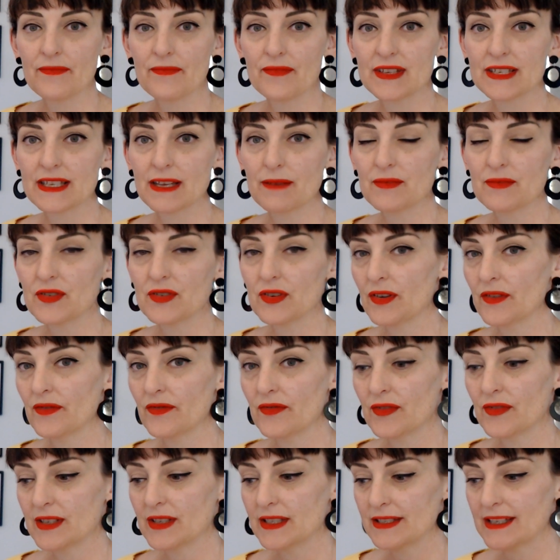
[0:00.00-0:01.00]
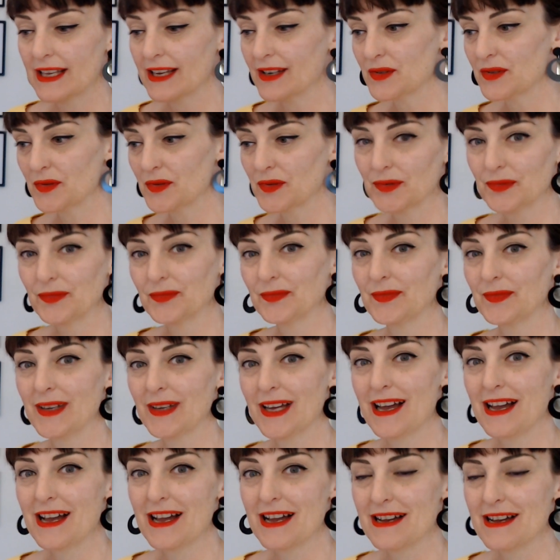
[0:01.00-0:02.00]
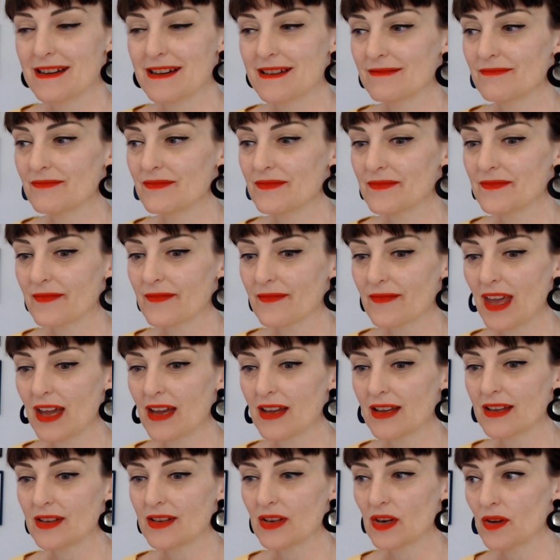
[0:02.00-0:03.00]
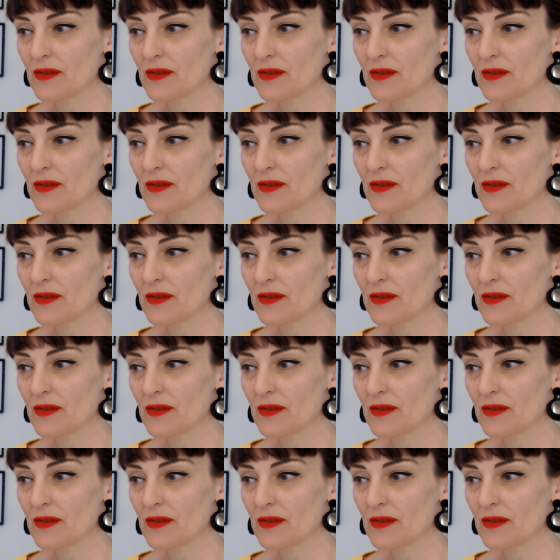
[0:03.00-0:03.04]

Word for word: some sort of sexual, you